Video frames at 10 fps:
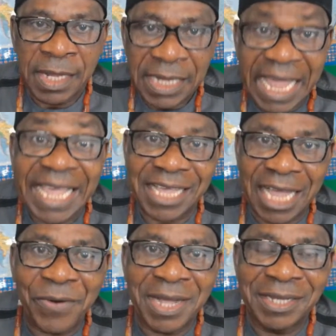like
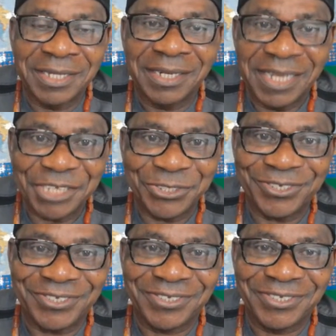our
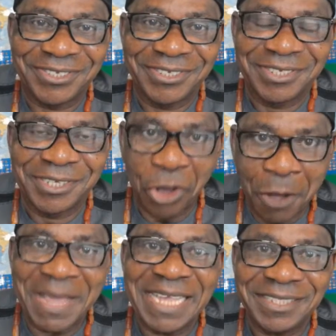lectures,
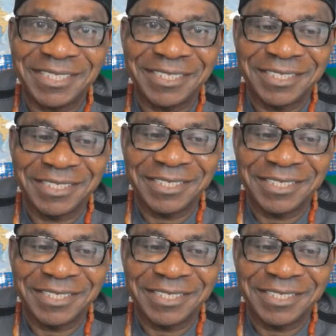comment,